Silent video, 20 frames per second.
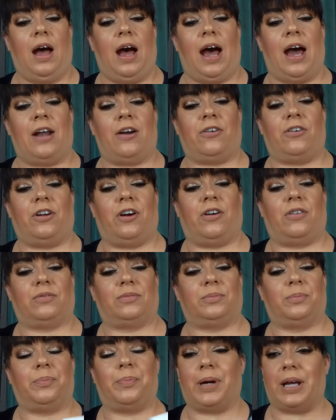I don't know,
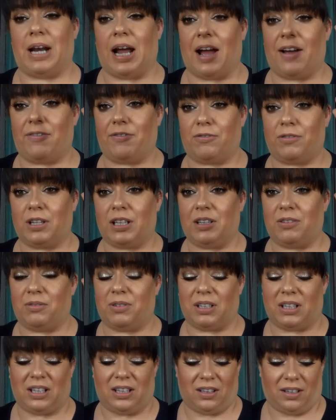but I've really,
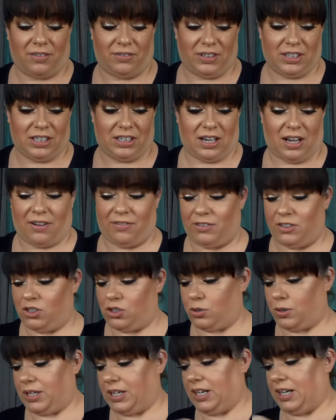really loved it. I've
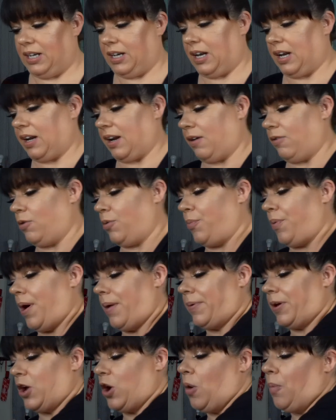enjoyed it, and I will
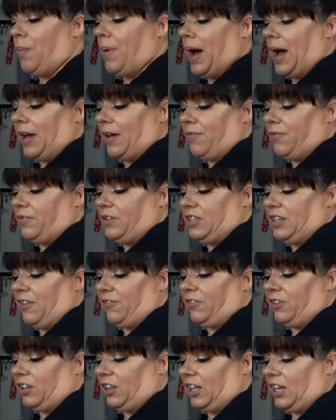probably go back.
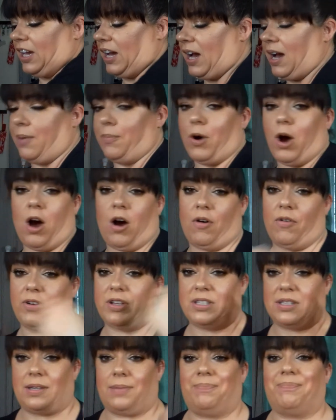Definitely. I'm
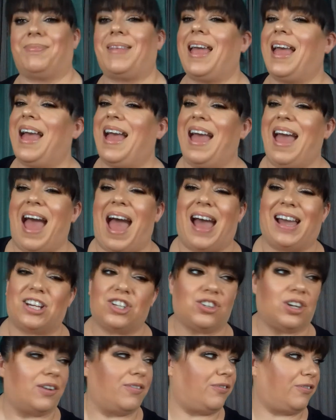always,
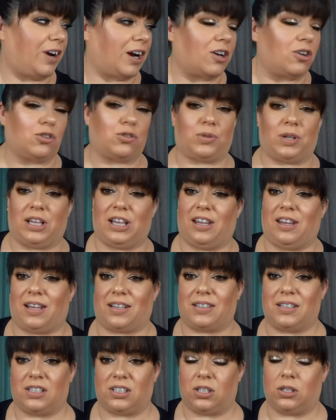actually, Freckles really
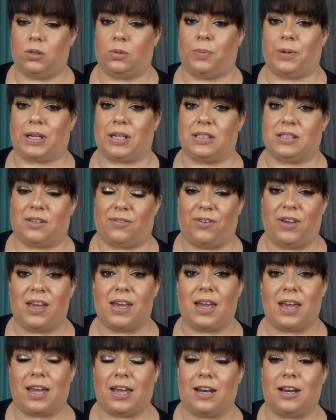likes it too, because if he
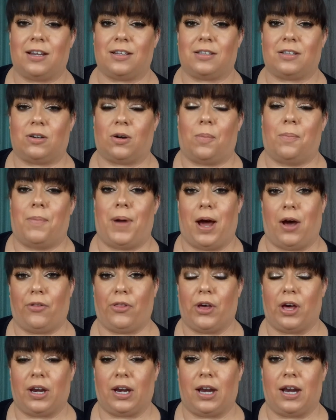can get his little
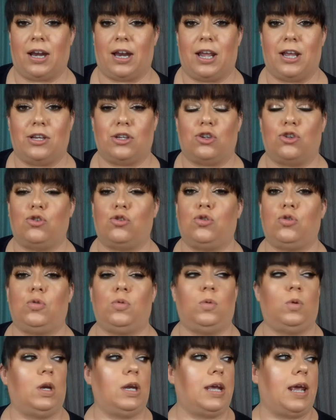mouth on it, he's
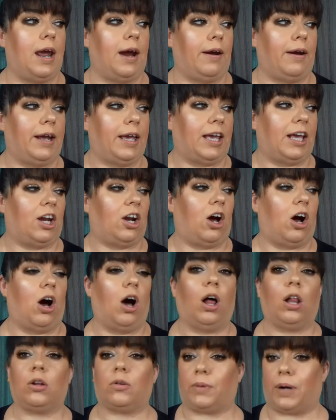carrying it
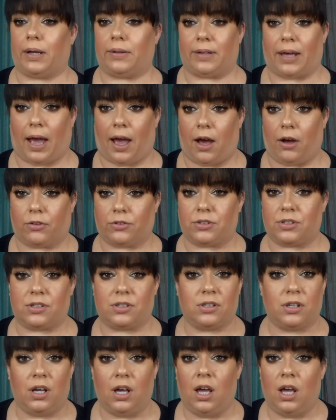all around the house.